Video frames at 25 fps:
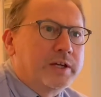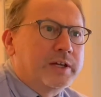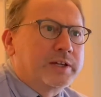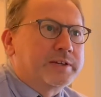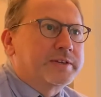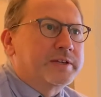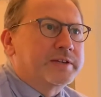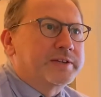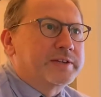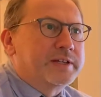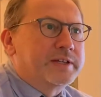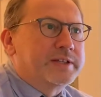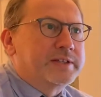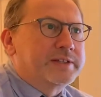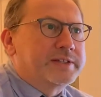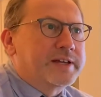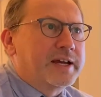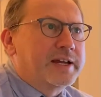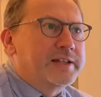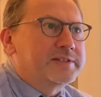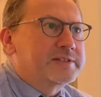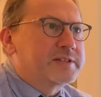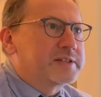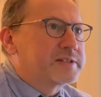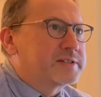that the
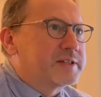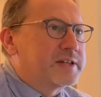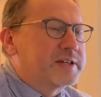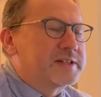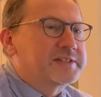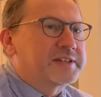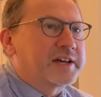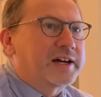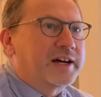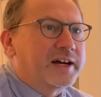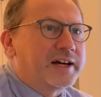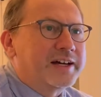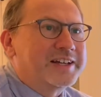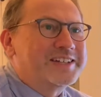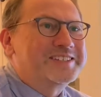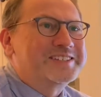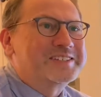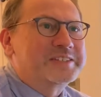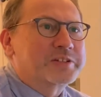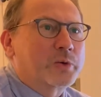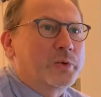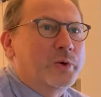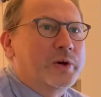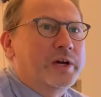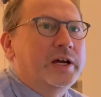intensity is I
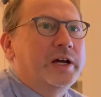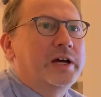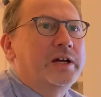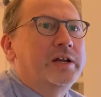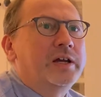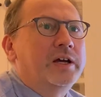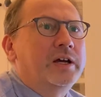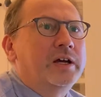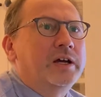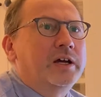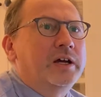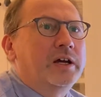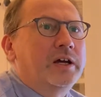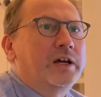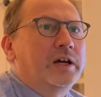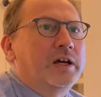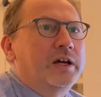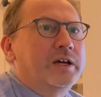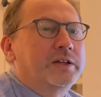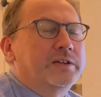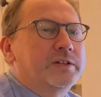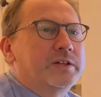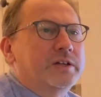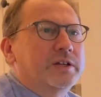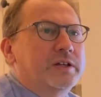squared,
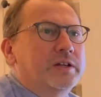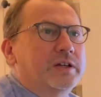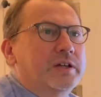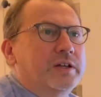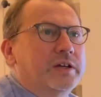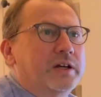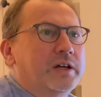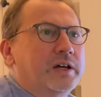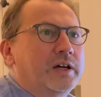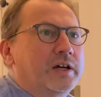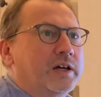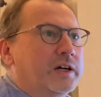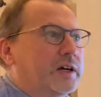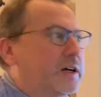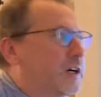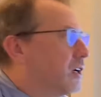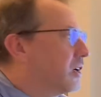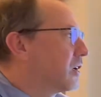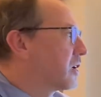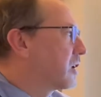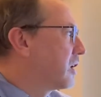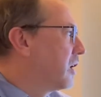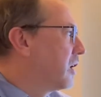the